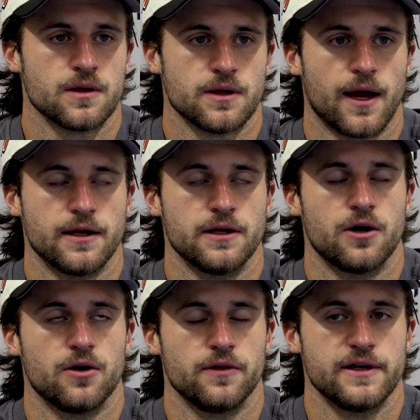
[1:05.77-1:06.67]
Yeah, you
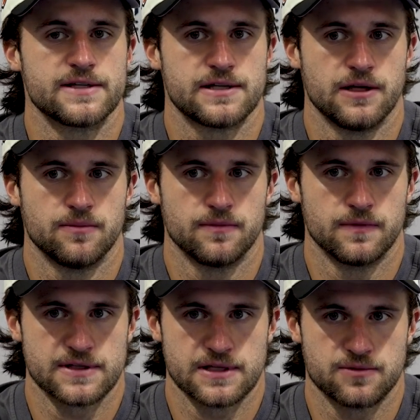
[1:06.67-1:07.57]
know, this
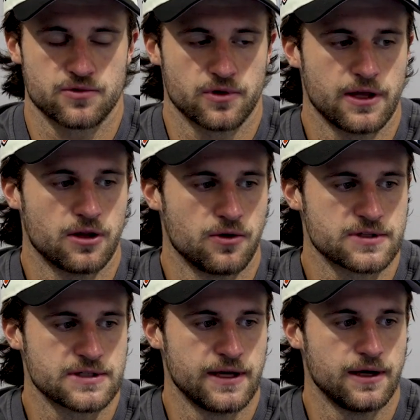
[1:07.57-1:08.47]
team, this team's really
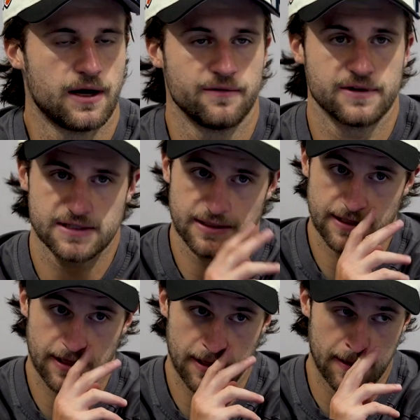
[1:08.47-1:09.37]
close-knit,
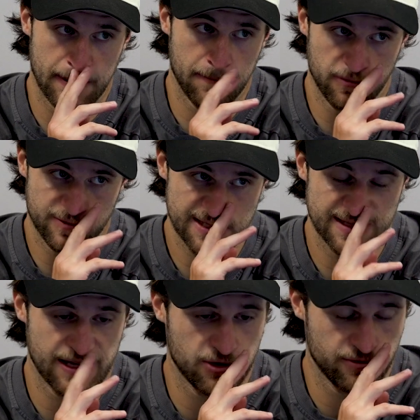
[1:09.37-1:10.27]
obviously. Um, we've
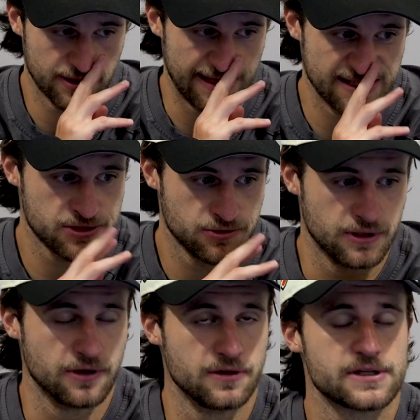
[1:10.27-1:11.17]
seen that over the last two
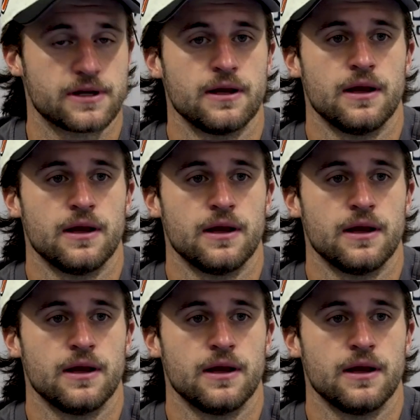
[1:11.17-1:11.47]
years.